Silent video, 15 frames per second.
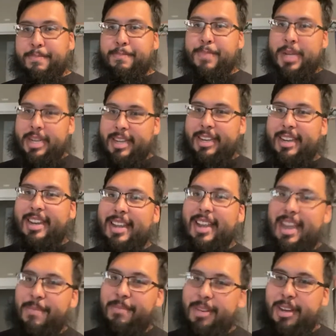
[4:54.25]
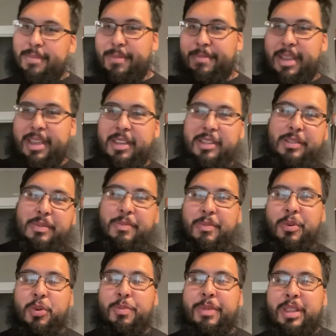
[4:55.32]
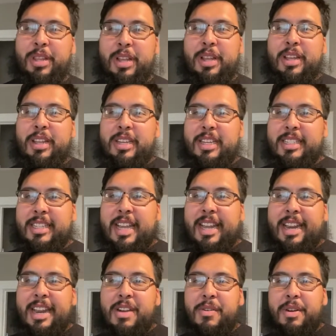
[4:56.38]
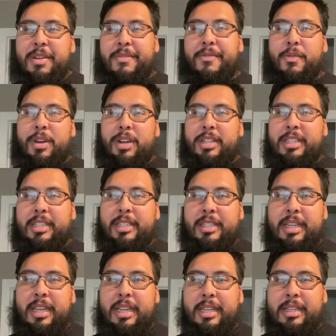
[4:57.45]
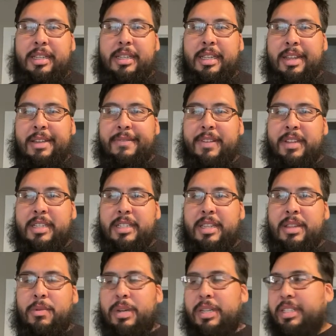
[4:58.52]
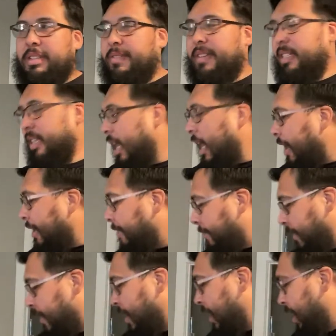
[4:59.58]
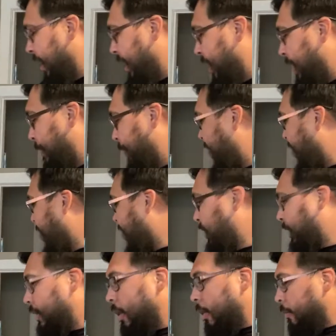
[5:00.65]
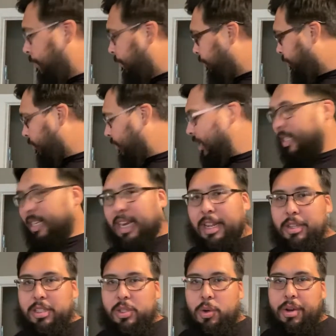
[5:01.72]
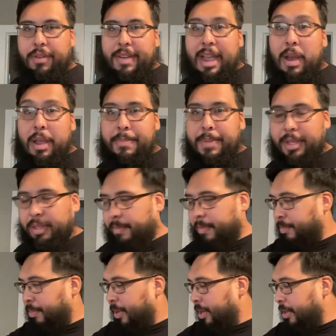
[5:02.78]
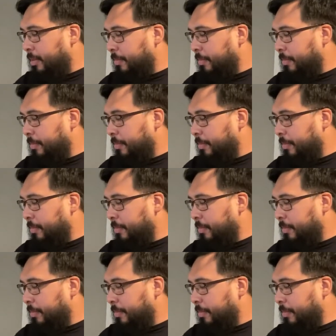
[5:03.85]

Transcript: but I'm gonna be making some room in the design area for it to live the rest of its life. But yeah, guys, so that's kind of the story of how I picked up the printer.